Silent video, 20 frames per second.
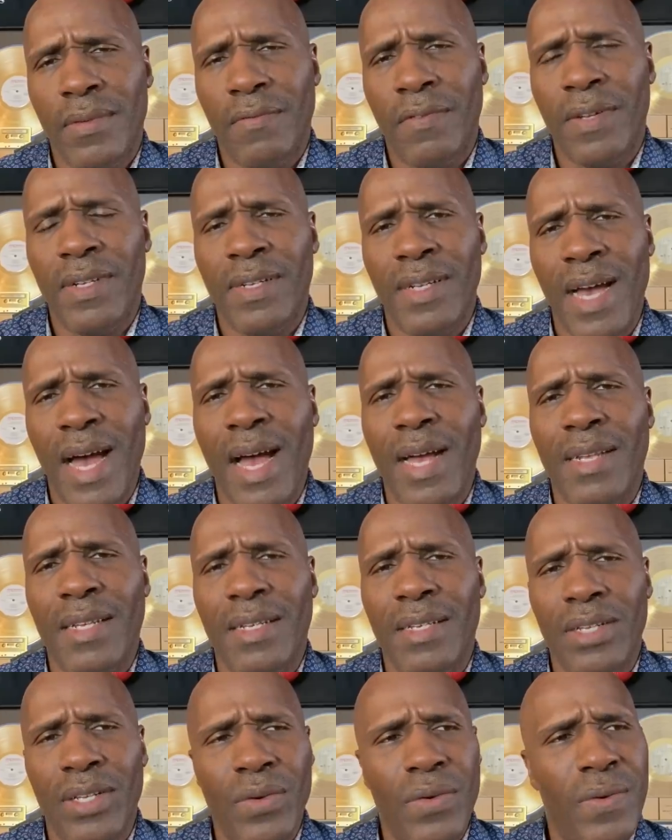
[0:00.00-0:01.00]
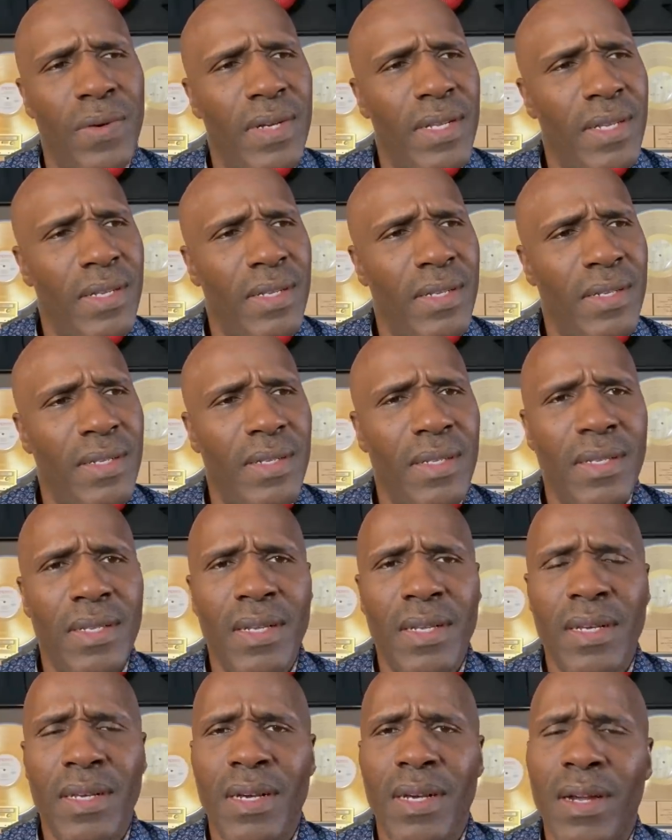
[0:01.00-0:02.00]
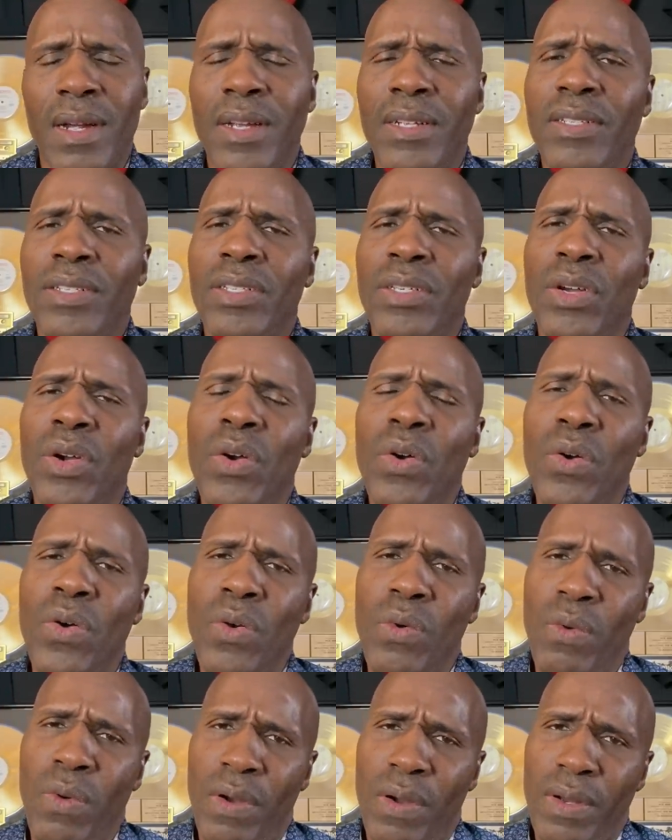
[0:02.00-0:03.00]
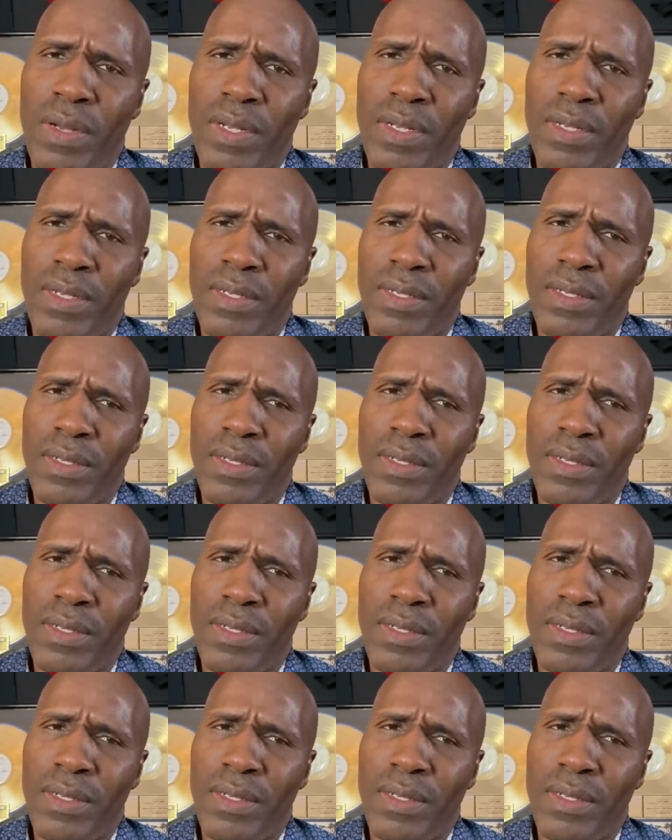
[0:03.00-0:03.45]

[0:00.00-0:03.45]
for not doing her schoolwork